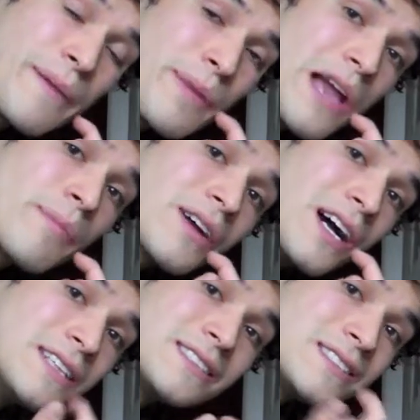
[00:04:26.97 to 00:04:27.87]
paper
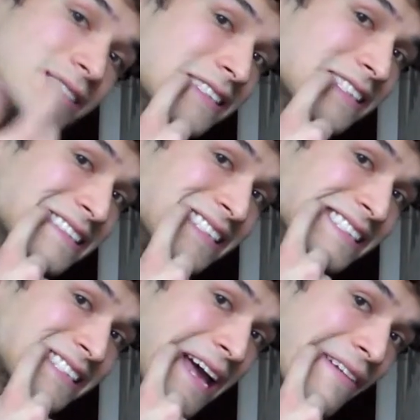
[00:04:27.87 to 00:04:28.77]
cuts on the
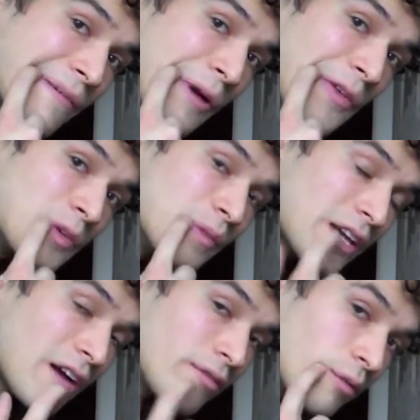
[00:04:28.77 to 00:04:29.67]
side of your mouth, so be
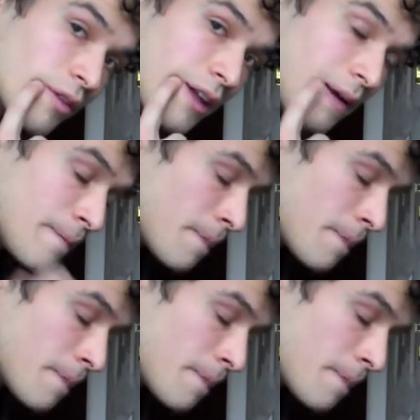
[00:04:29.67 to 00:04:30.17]
careful with that.